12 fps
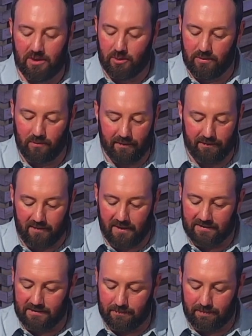you can
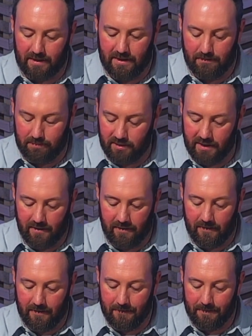reflect and pray
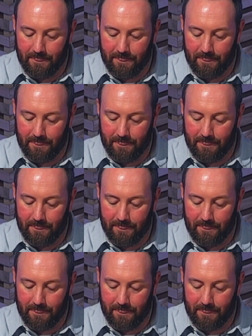on.